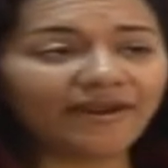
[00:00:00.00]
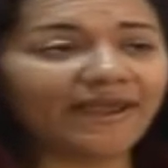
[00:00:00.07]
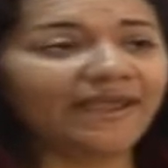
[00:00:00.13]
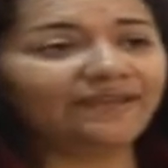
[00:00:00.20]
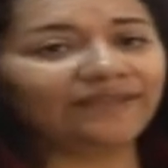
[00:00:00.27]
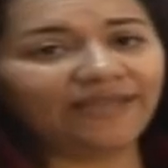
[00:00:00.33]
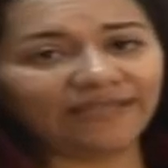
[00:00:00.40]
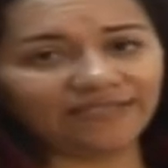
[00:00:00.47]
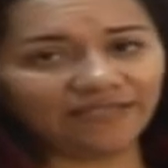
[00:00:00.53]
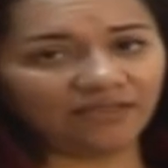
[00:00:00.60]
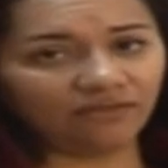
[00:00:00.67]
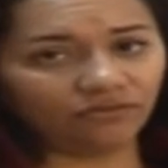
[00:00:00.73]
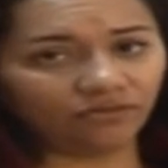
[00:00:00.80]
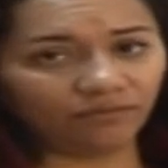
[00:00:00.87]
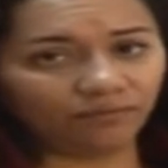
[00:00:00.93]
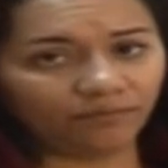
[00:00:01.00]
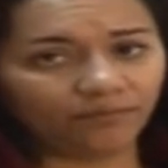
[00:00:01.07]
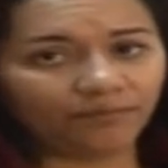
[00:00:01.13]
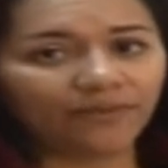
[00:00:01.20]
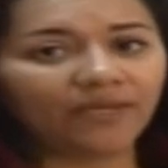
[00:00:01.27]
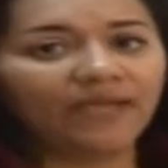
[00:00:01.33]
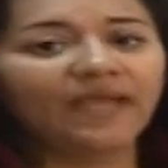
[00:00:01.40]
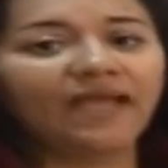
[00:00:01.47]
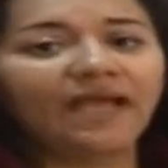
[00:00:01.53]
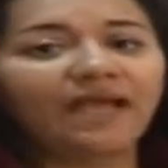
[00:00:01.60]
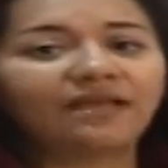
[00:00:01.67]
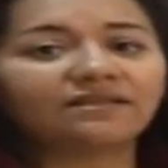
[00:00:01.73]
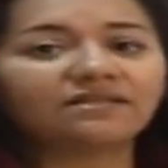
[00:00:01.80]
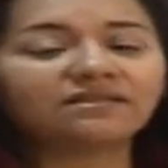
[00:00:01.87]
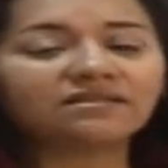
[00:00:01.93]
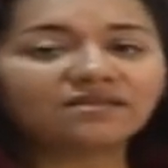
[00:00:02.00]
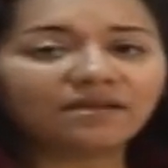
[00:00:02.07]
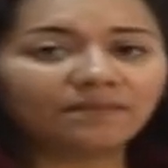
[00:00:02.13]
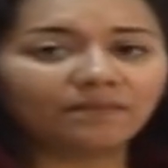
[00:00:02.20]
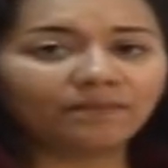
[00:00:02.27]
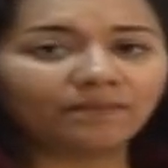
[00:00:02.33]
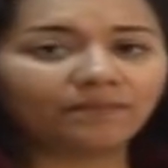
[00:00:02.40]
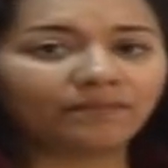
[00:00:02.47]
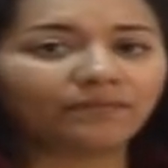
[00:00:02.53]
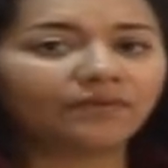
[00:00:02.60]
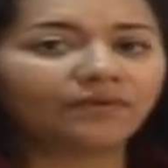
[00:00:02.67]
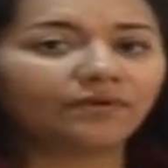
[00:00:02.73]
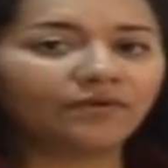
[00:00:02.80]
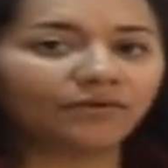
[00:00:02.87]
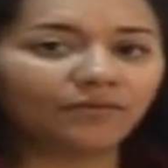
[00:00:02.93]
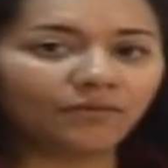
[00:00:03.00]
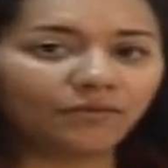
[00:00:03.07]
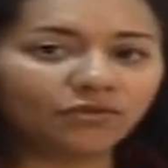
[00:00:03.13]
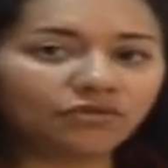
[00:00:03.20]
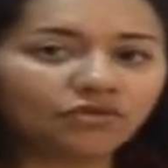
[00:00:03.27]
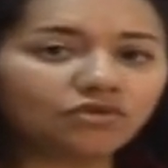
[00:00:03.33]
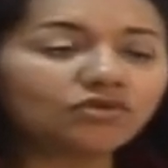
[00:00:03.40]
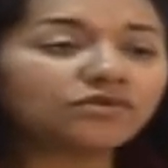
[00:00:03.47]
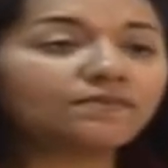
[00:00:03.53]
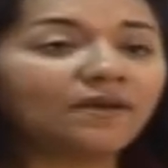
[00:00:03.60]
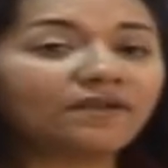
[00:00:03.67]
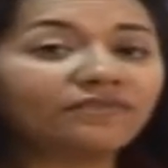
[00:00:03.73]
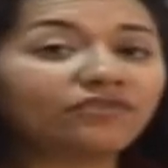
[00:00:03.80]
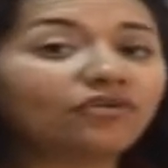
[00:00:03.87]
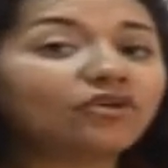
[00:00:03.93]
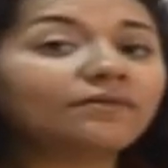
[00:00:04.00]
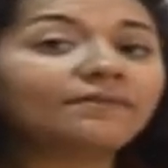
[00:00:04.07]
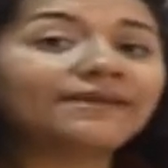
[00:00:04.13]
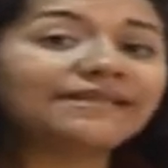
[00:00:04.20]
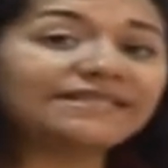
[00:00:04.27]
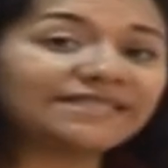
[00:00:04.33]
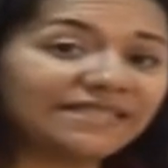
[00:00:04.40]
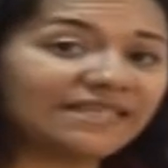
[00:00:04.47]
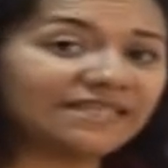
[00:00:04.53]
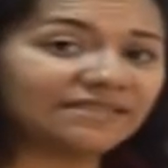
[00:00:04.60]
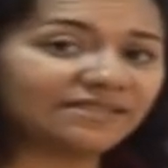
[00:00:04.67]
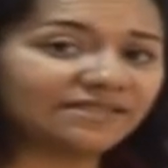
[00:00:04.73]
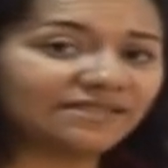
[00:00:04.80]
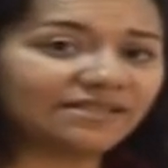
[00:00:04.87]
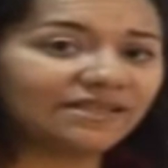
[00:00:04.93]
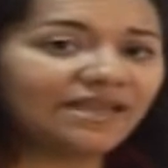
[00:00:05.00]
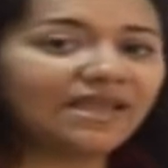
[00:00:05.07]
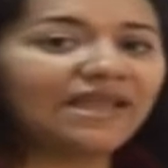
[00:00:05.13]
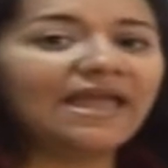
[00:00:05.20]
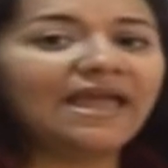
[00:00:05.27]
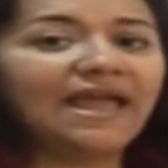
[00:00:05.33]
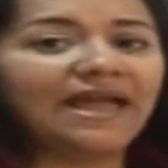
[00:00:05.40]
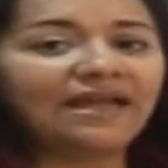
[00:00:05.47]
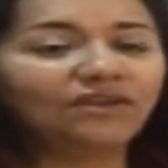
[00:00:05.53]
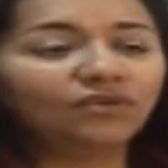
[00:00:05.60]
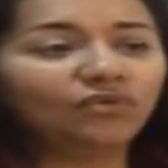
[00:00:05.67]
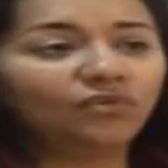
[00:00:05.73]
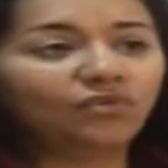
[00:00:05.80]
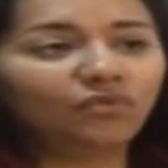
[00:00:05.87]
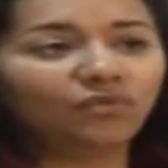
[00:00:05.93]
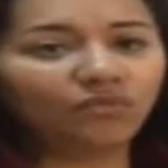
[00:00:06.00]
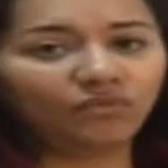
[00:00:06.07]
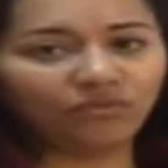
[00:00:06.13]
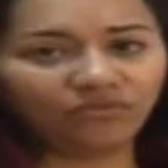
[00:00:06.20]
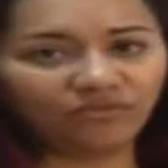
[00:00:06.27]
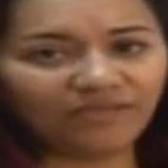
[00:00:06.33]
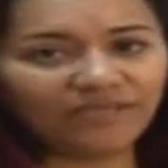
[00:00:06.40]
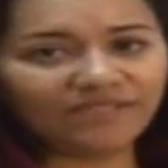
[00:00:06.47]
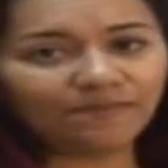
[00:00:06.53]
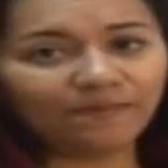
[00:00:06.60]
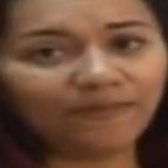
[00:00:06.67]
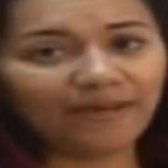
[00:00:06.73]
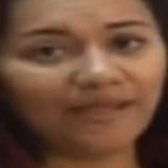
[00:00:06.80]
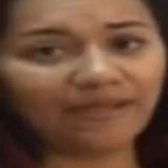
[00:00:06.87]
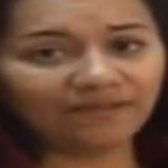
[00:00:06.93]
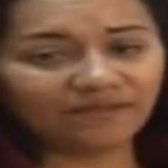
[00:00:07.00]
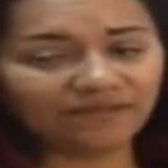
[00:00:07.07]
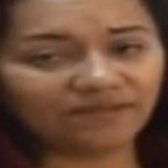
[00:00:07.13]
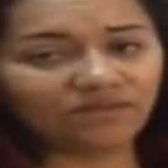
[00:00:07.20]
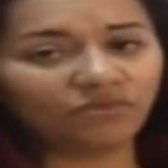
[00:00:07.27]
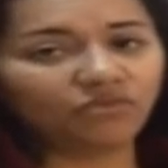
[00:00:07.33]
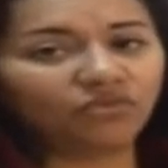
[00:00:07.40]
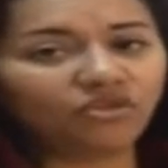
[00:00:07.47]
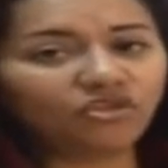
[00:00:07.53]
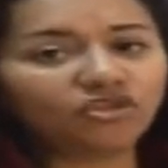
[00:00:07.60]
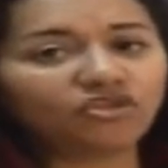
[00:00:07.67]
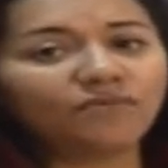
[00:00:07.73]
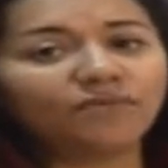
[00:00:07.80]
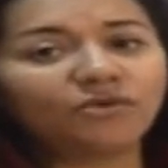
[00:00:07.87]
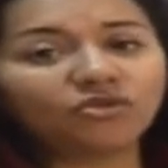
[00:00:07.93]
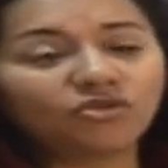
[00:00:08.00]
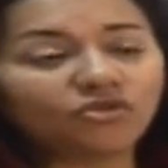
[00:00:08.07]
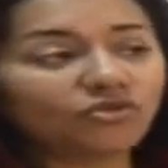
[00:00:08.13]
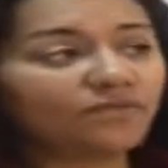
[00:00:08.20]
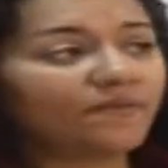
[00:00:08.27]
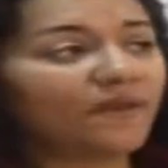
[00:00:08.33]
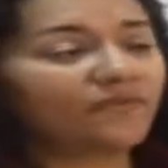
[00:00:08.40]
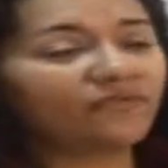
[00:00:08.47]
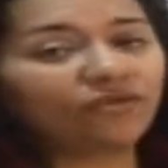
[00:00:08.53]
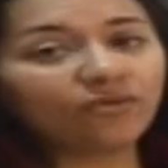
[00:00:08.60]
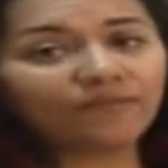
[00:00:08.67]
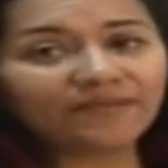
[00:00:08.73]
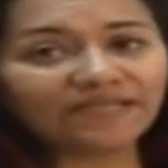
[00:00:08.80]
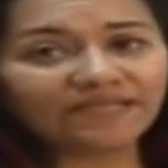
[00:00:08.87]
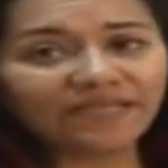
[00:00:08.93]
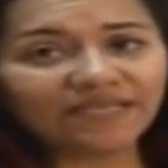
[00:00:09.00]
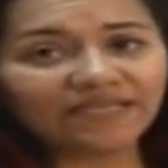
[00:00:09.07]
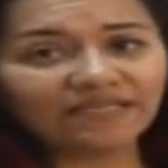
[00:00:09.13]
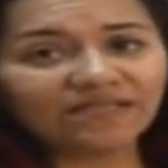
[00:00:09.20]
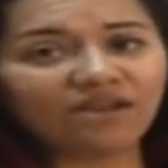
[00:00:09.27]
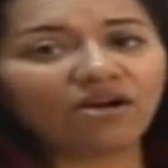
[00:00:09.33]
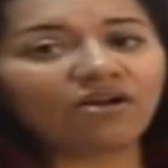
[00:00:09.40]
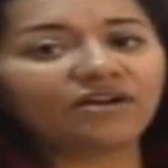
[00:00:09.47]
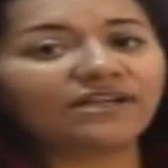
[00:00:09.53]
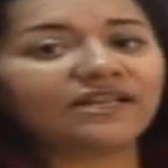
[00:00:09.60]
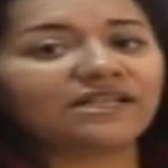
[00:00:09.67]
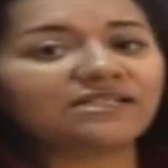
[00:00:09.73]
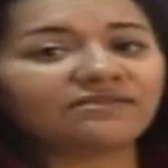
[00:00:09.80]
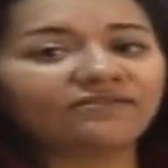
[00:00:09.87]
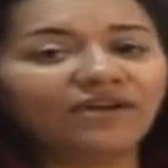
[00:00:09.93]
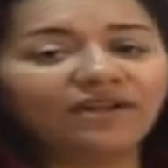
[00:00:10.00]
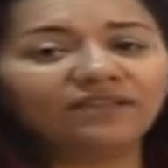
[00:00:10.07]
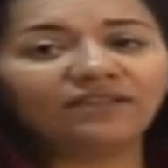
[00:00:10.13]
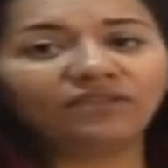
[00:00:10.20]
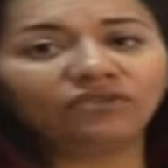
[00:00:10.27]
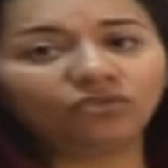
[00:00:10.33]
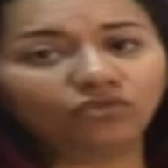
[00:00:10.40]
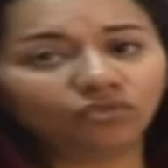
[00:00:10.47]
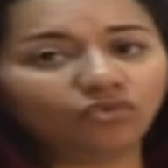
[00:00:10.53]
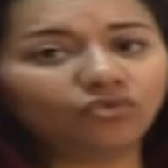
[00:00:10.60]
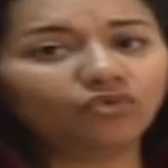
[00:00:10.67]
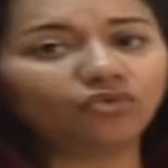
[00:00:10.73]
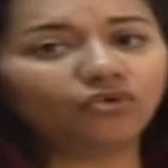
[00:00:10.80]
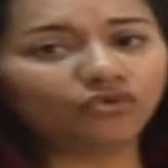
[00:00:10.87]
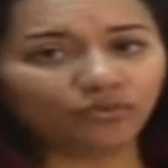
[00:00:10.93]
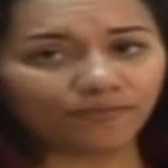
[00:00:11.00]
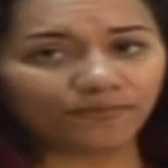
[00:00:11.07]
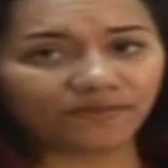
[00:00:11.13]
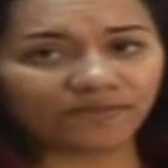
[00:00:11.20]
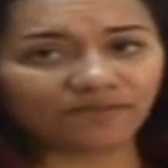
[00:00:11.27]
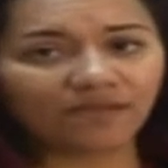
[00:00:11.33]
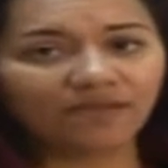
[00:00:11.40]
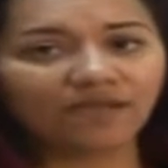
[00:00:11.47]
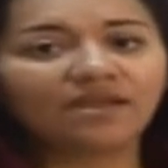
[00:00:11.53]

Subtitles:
and Adiantum. And some reproduce by forming seeds, and these plants which reproduce by forming seeds are classified into two groups.